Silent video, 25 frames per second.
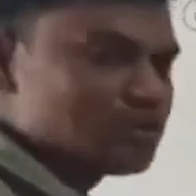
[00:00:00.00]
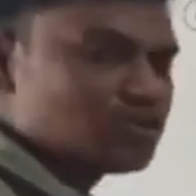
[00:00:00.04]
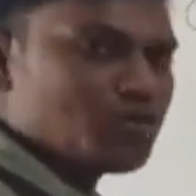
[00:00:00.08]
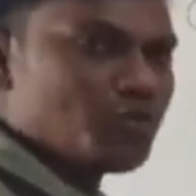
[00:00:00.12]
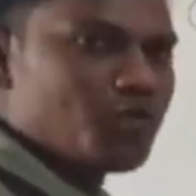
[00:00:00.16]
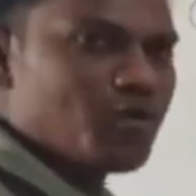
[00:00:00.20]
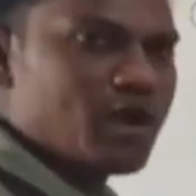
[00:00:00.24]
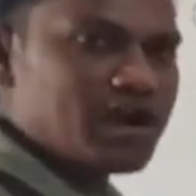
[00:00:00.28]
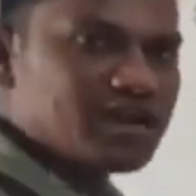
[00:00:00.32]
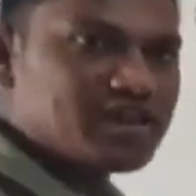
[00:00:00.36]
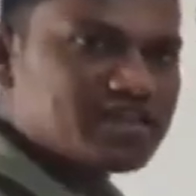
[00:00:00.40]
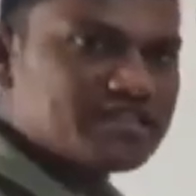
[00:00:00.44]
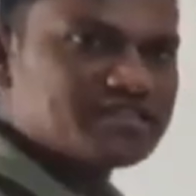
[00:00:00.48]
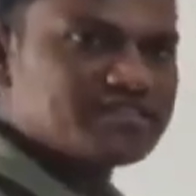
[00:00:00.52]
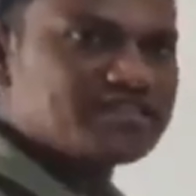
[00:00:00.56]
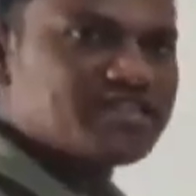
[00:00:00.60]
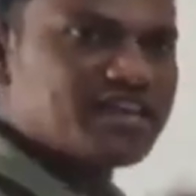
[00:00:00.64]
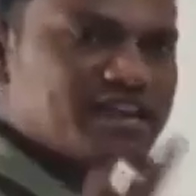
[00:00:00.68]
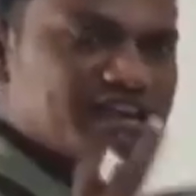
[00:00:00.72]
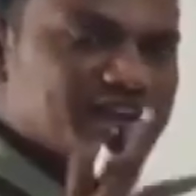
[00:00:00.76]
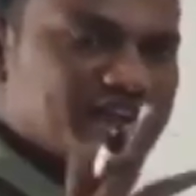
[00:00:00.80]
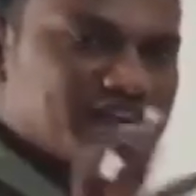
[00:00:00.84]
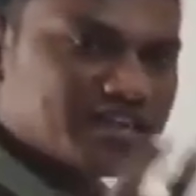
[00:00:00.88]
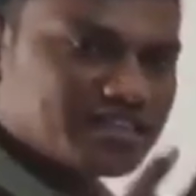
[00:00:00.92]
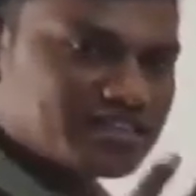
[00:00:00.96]
So what is
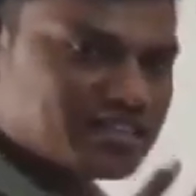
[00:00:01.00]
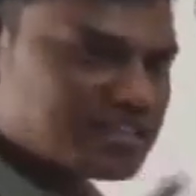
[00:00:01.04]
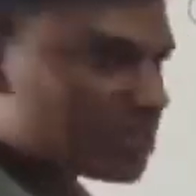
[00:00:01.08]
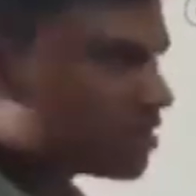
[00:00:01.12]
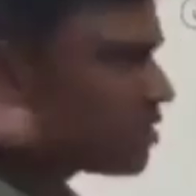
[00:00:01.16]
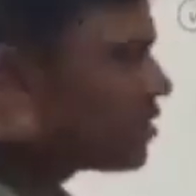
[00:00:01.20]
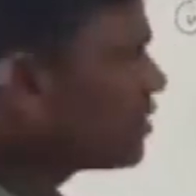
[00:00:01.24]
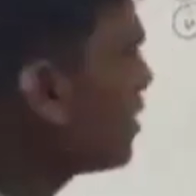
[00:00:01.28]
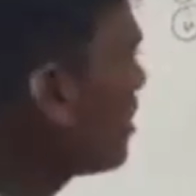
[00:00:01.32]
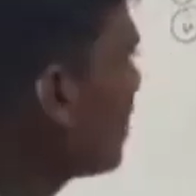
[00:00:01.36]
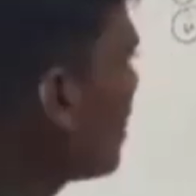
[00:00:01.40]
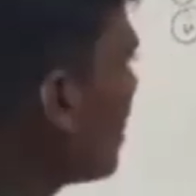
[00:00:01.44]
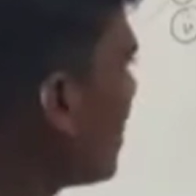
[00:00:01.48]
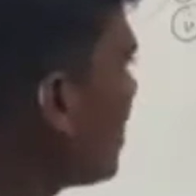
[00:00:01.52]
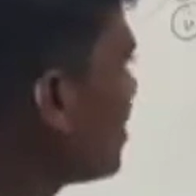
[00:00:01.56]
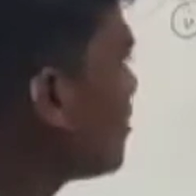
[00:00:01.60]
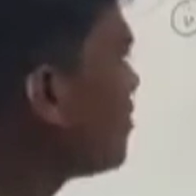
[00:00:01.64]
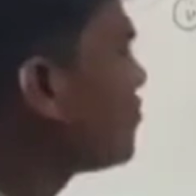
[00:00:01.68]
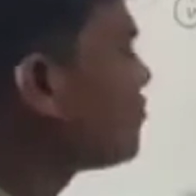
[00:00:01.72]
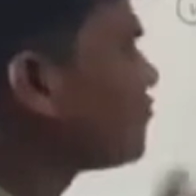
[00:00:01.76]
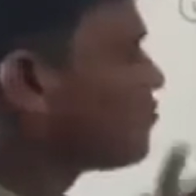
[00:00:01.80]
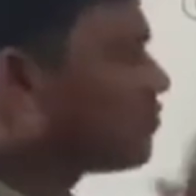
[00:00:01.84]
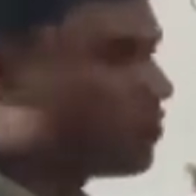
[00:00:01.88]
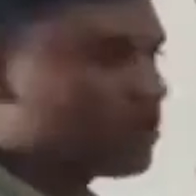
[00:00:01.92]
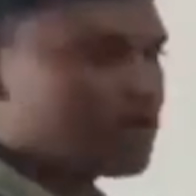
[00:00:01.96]
the nature
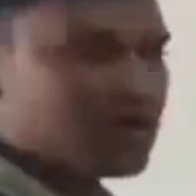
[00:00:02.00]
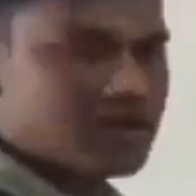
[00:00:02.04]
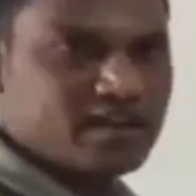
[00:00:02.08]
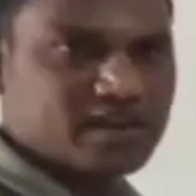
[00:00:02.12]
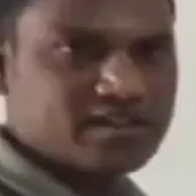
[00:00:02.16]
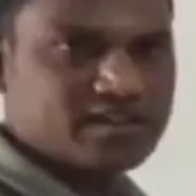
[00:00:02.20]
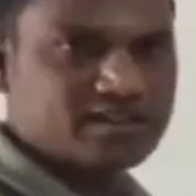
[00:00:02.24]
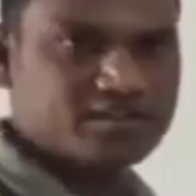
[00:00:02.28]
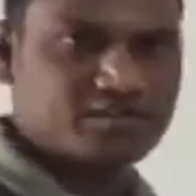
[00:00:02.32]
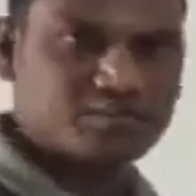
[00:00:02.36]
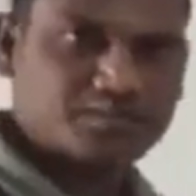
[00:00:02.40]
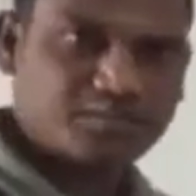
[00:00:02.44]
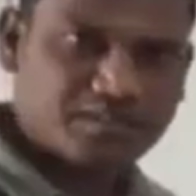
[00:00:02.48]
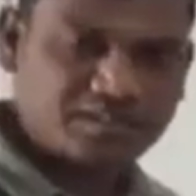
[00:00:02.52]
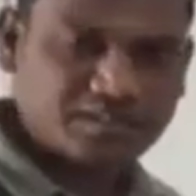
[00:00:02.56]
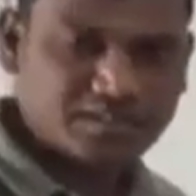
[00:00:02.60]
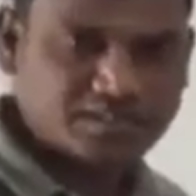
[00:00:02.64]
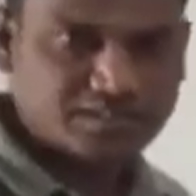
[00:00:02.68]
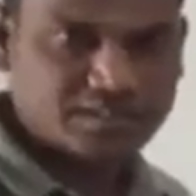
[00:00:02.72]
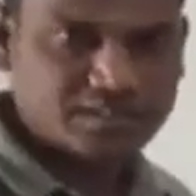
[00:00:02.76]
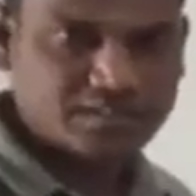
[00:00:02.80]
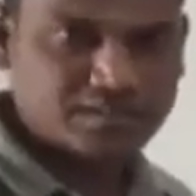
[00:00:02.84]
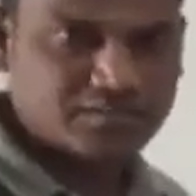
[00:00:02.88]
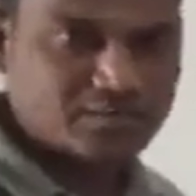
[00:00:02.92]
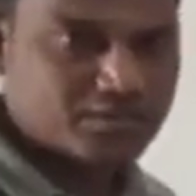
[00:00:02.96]
and focal length
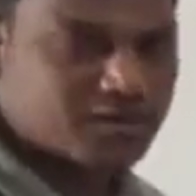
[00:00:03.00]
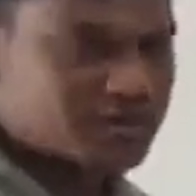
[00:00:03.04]
means